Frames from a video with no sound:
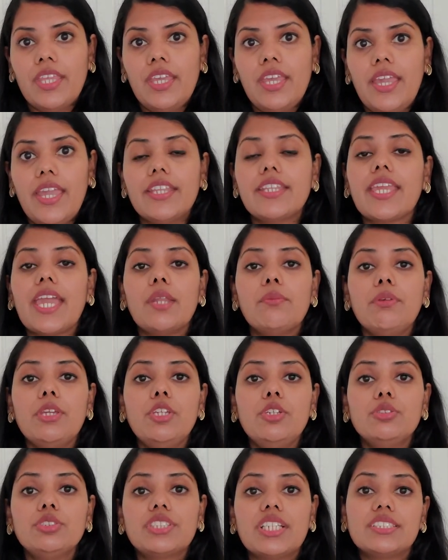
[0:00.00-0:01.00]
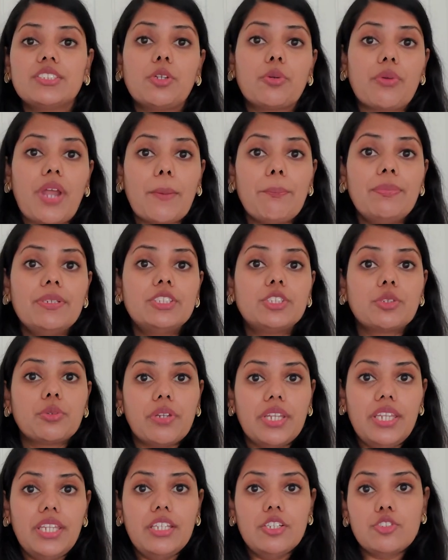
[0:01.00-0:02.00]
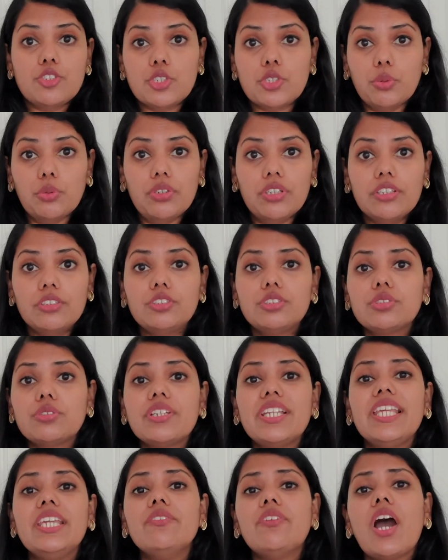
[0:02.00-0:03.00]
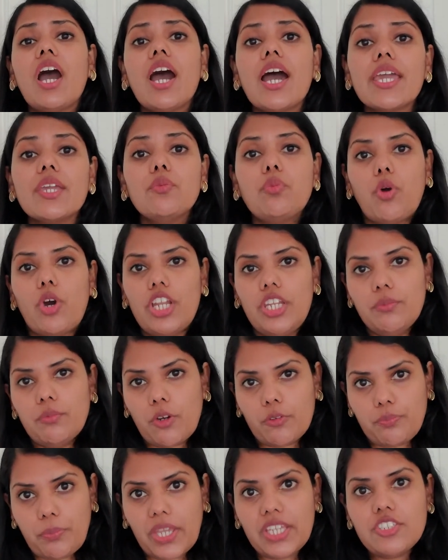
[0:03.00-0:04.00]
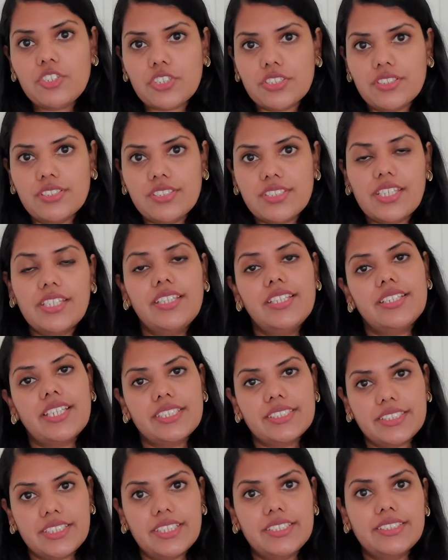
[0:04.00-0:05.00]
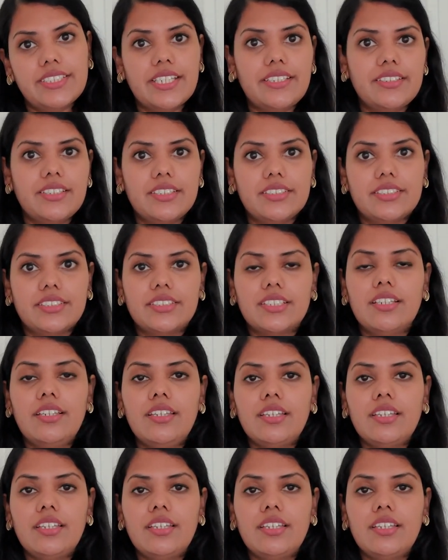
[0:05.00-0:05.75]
It can be used as a rapid screening tool to relieve high volume of patients in the testing centers,